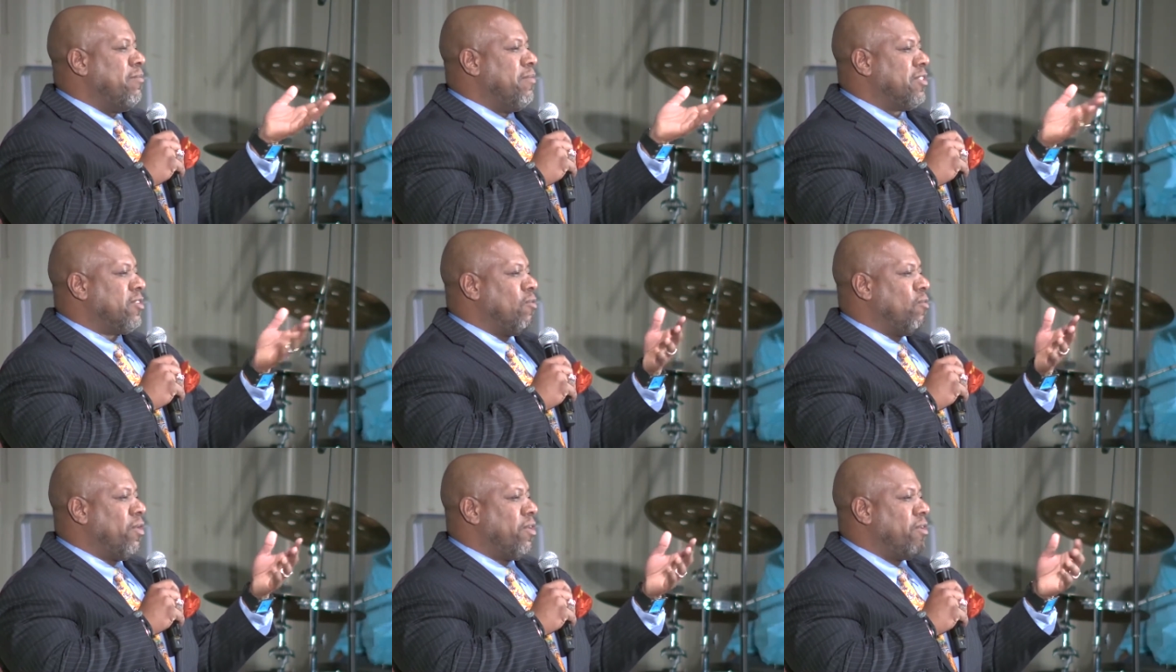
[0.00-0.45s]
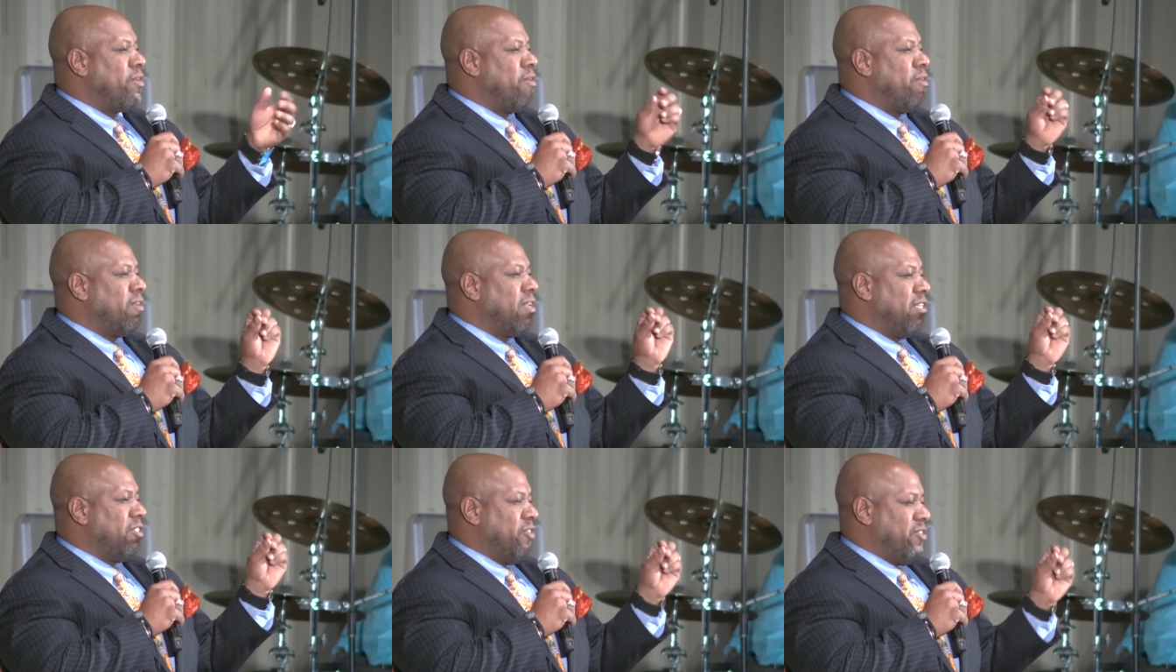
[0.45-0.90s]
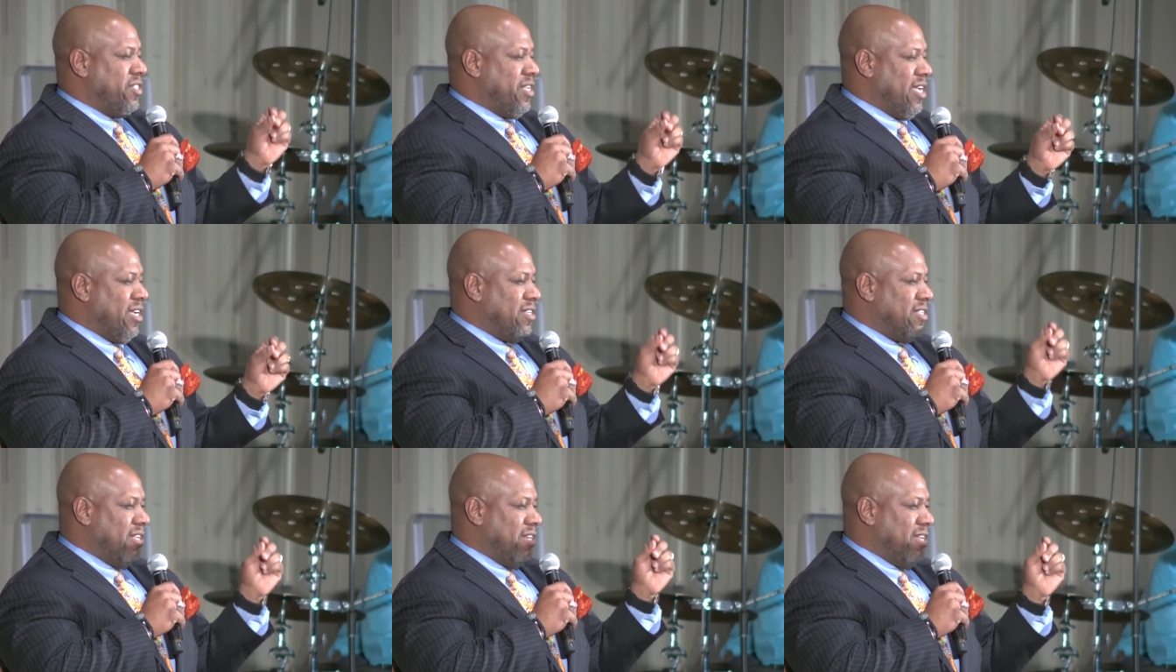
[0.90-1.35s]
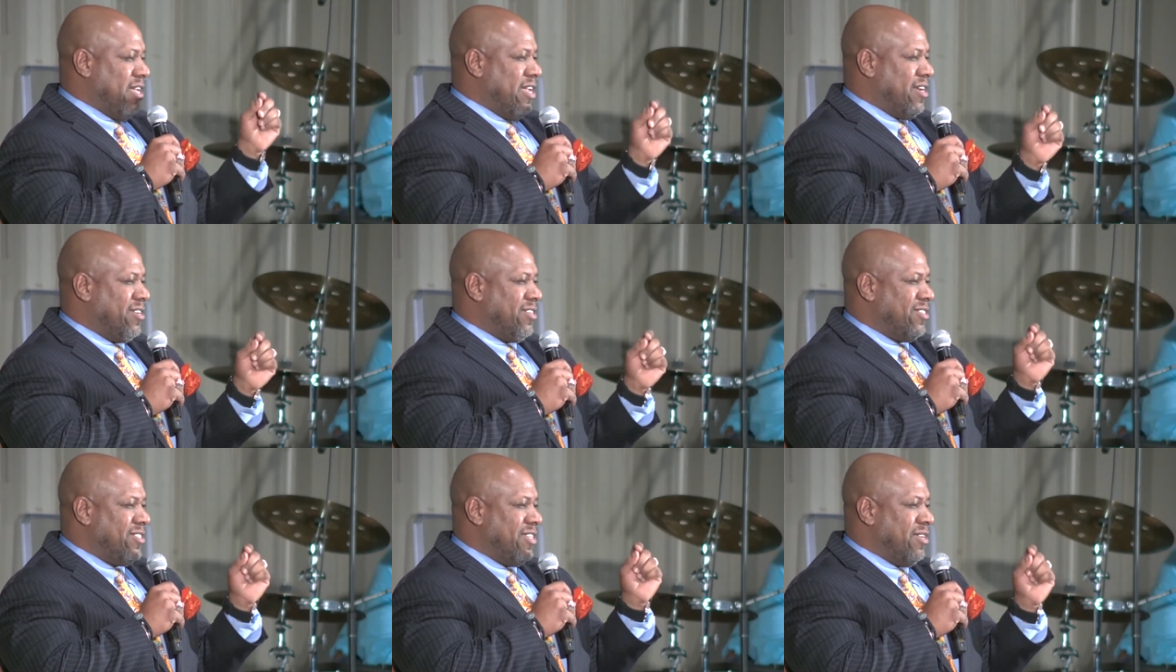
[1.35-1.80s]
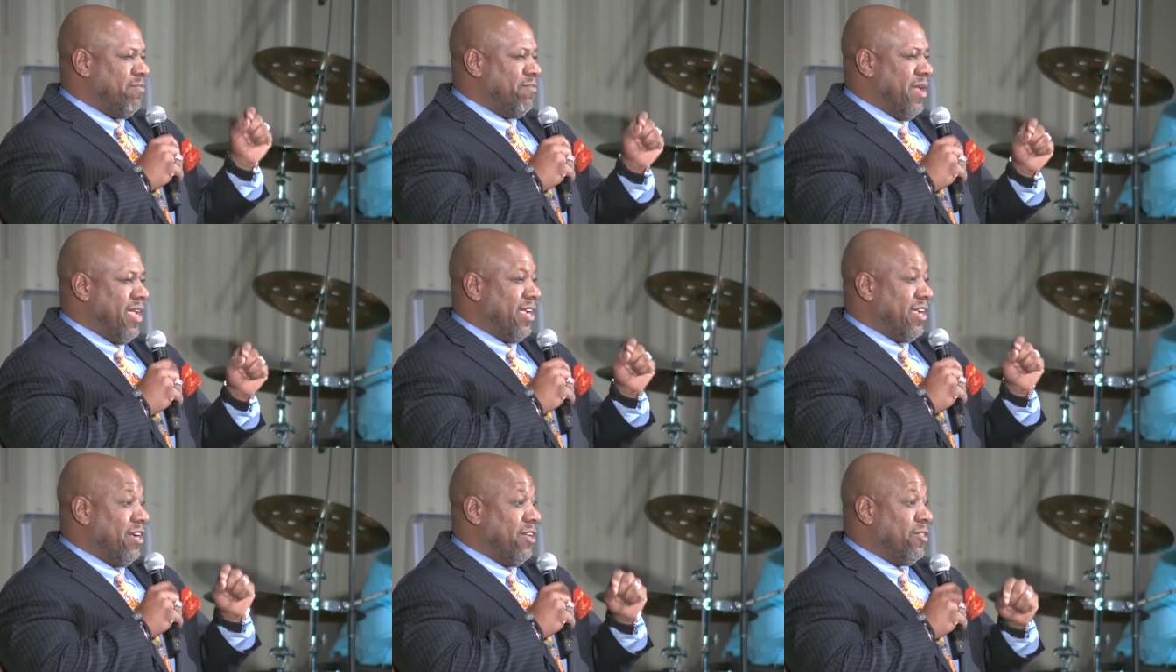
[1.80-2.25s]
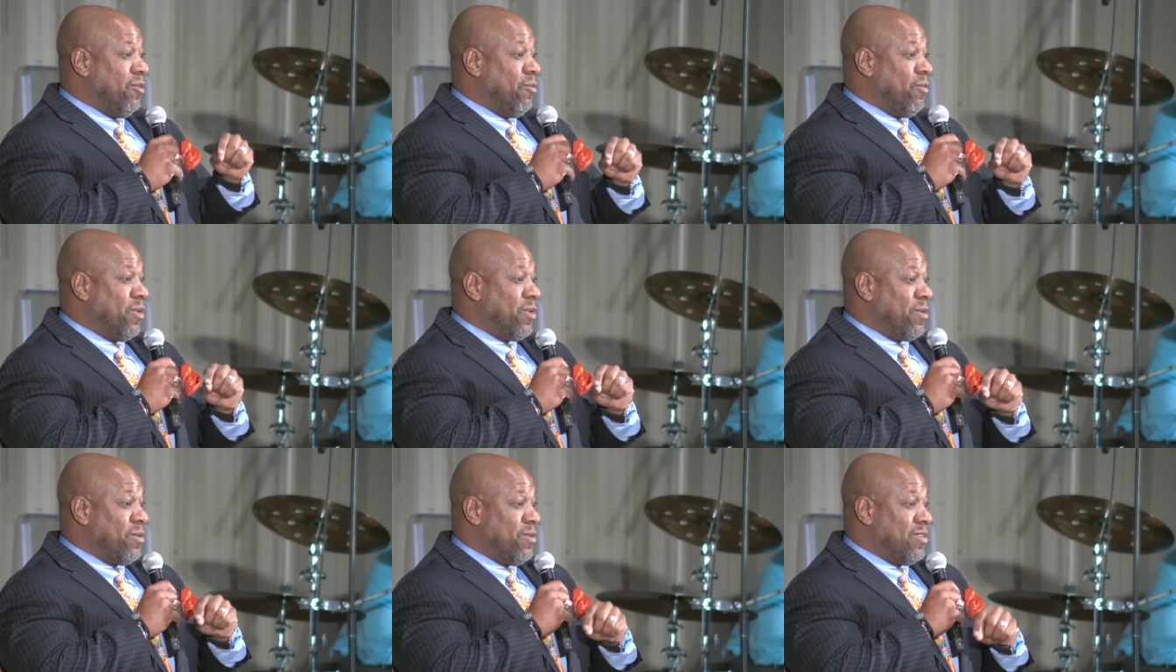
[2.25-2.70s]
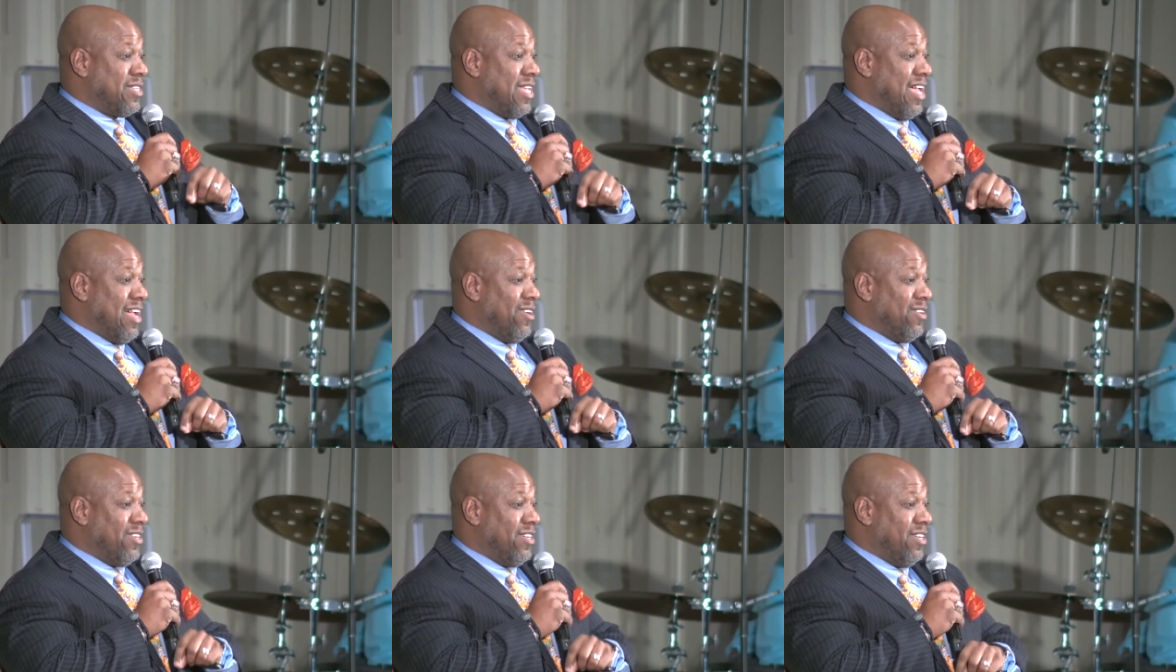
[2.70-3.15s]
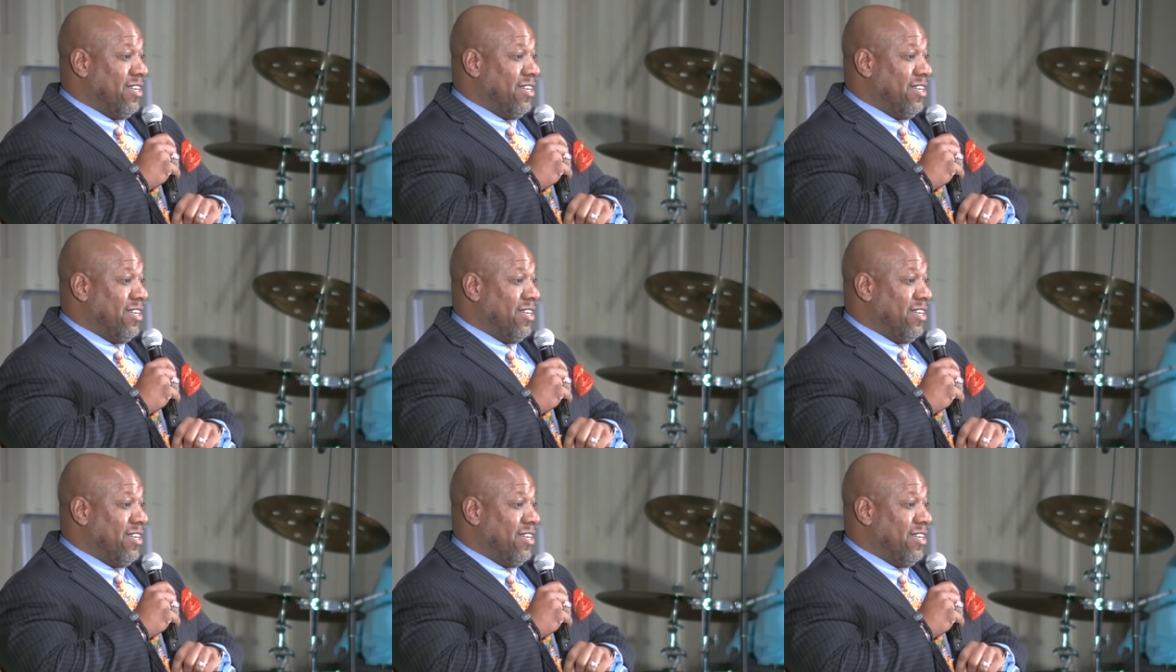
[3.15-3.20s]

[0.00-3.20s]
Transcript: is a word that you take the letters and make other words out.